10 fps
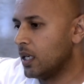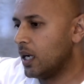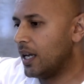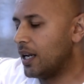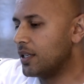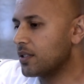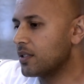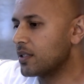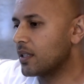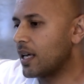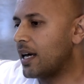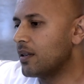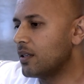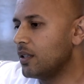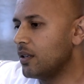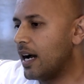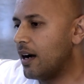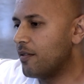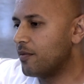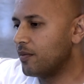In addition to that, you
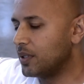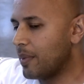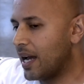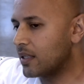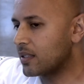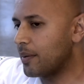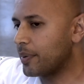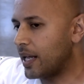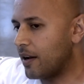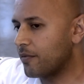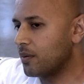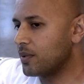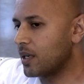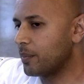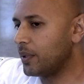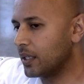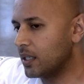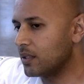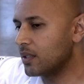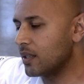have demand-side platforms that are plugged
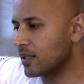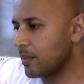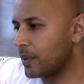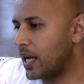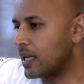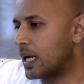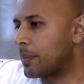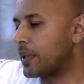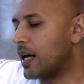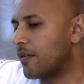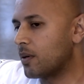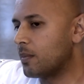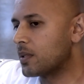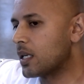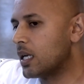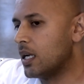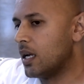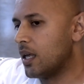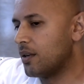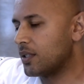into these supply-side platforms,
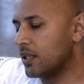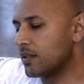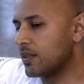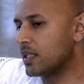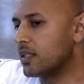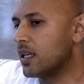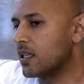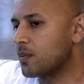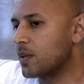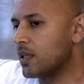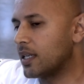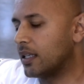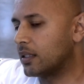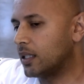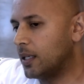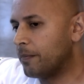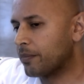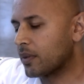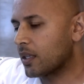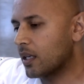and there are tons of DSPs out there,
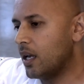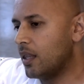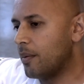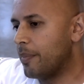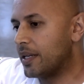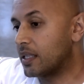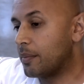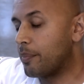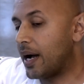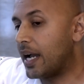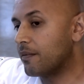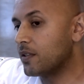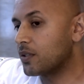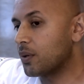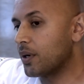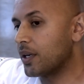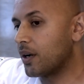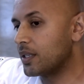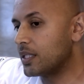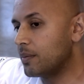and they're basically buying inventory on
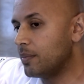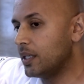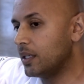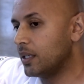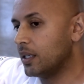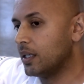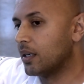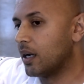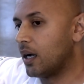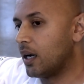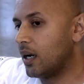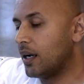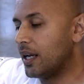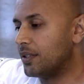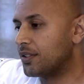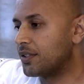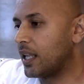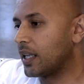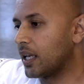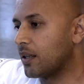RTB uh, and
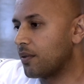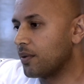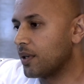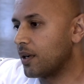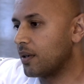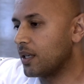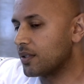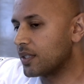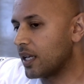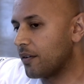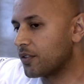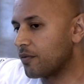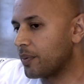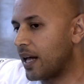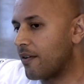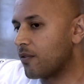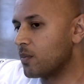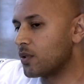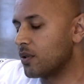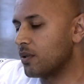selling it through their either self-serve
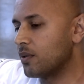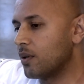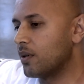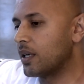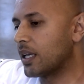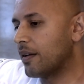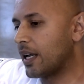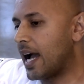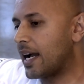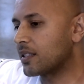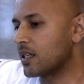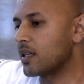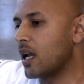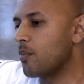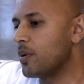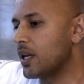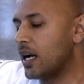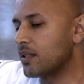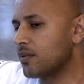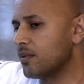platforms or, or giving access to
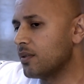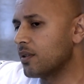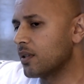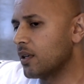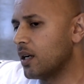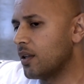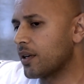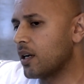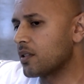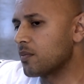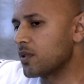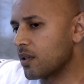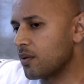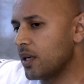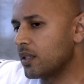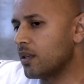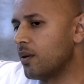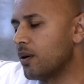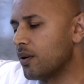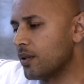APIs and uh, their customers can create
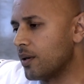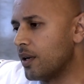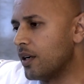their their own